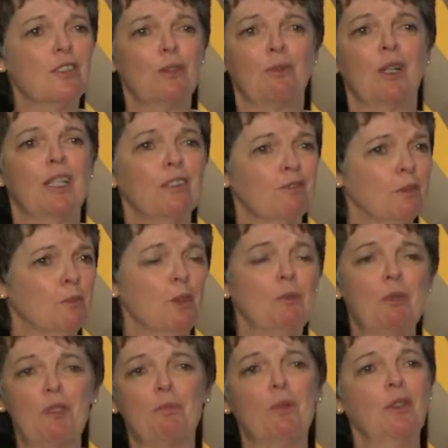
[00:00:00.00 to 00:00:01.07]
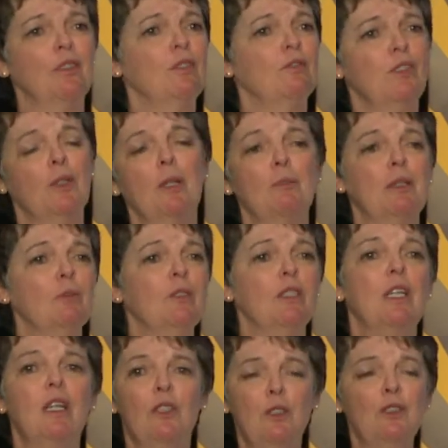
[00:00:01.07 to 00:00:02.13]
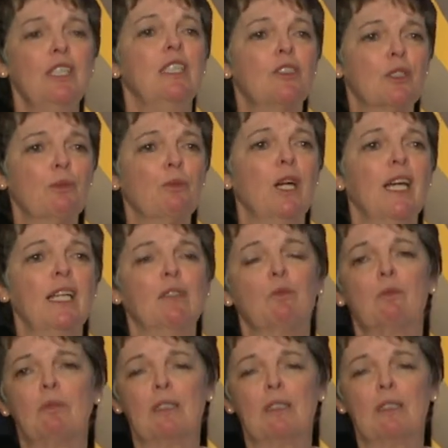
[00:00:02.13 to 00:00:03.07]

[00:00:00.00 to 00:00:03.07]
to write from women's point of view. I mean, you need to write.